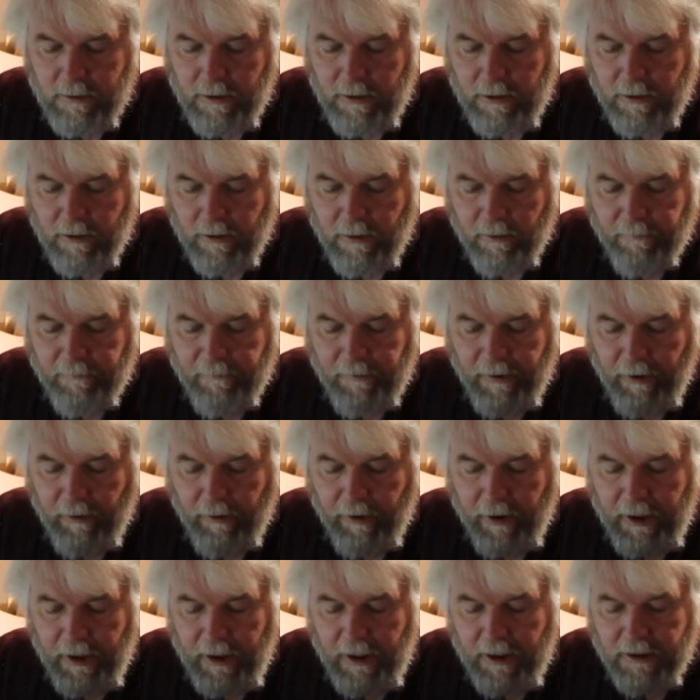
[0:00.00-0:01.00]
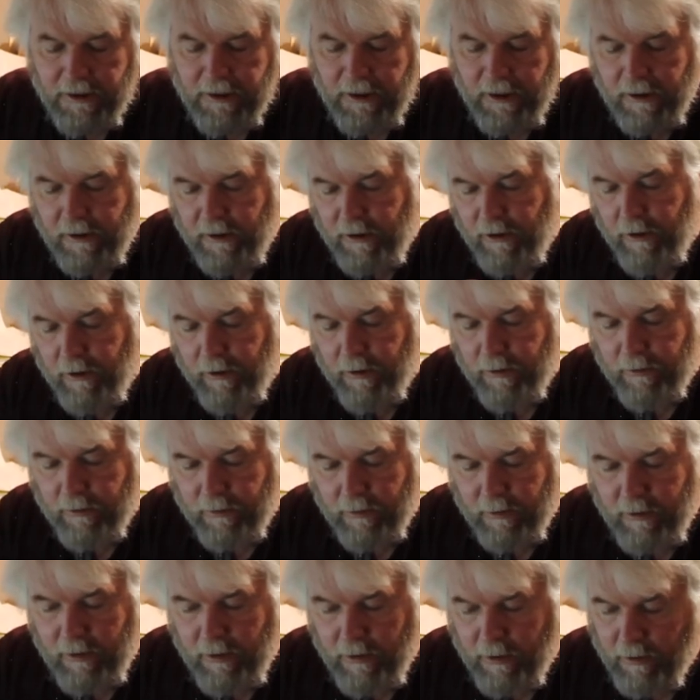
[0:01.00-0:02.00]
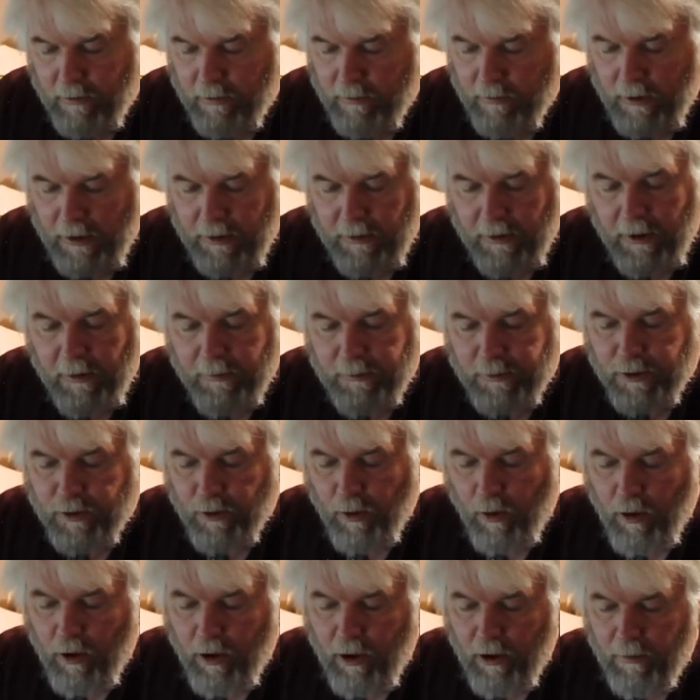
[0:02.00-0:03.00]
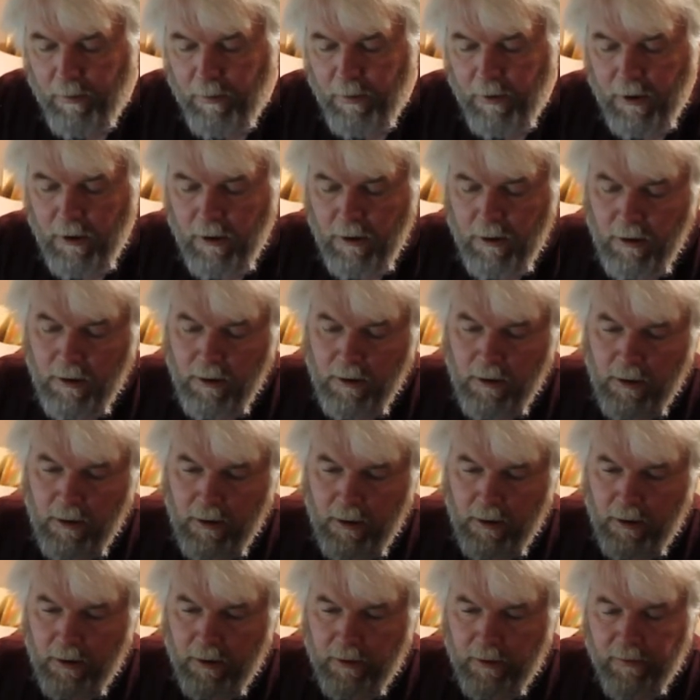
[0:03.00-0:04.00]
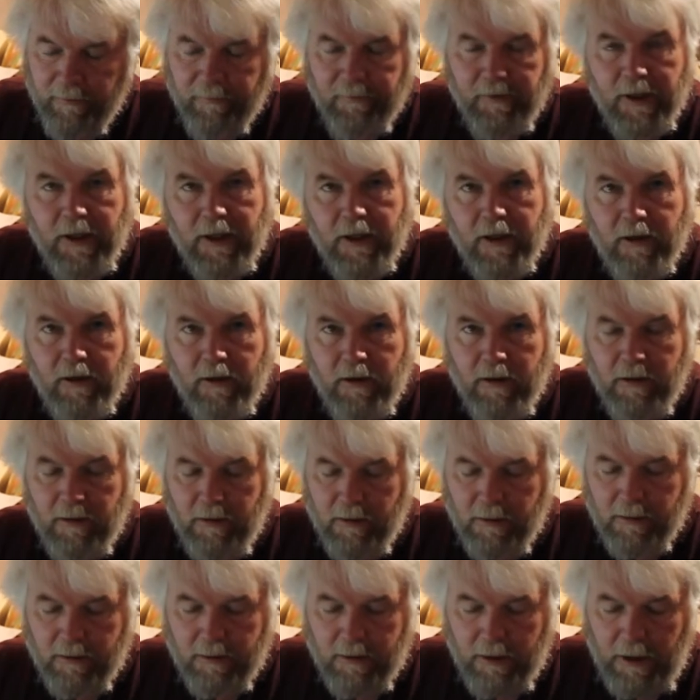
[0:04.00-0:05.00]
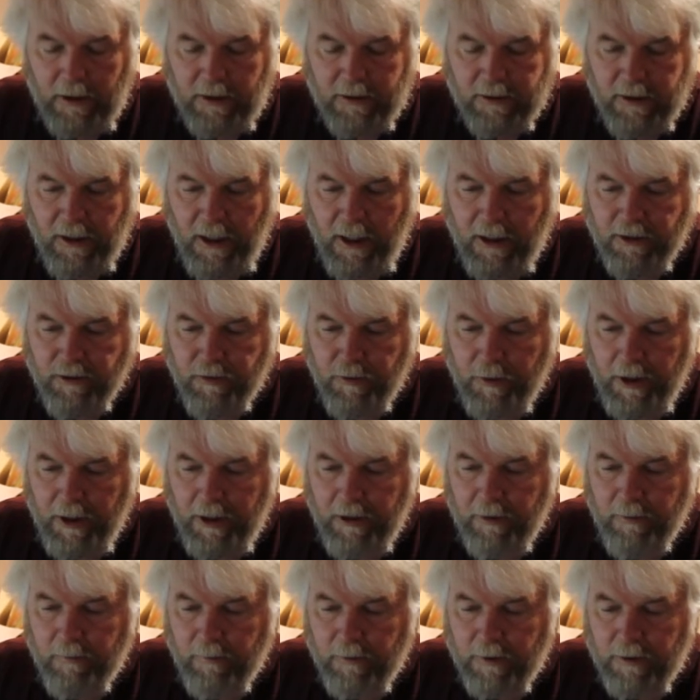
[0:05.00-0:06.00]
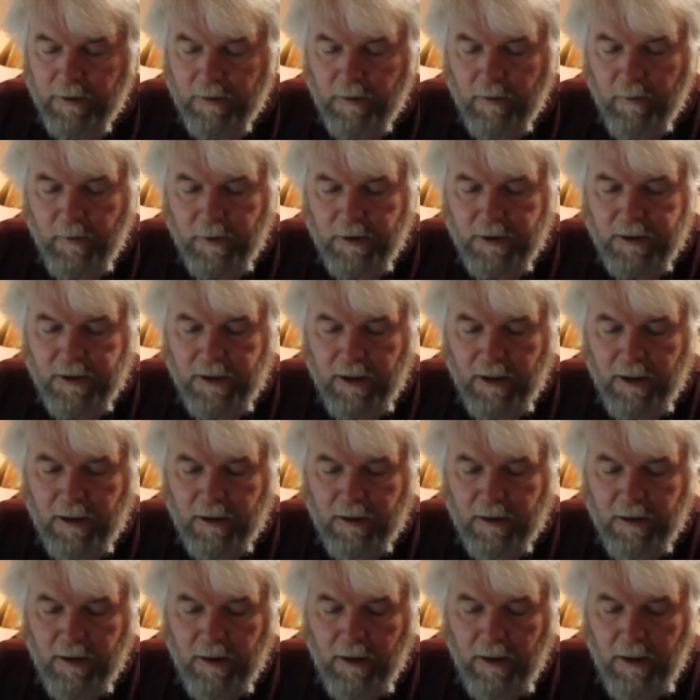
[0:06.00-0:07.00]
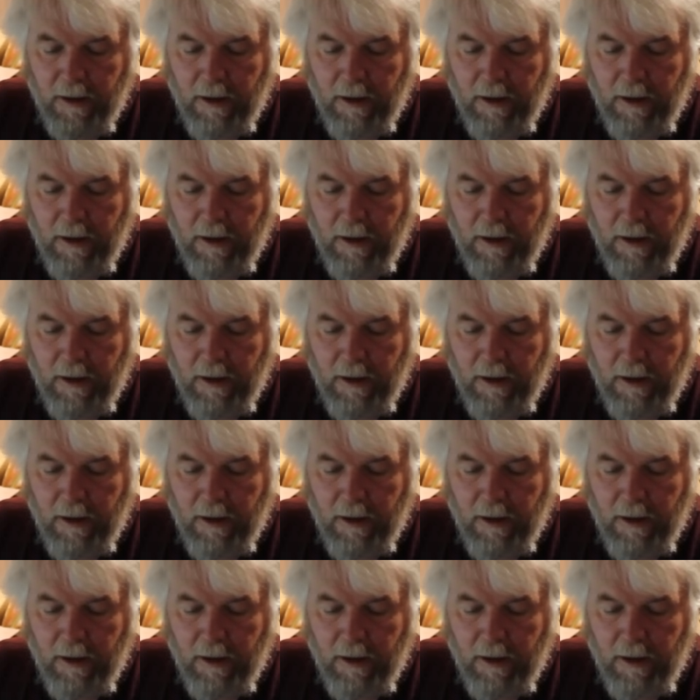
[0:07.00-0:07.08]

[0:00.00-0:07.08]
they're very easy to absorb the vinegar saturated with zinc.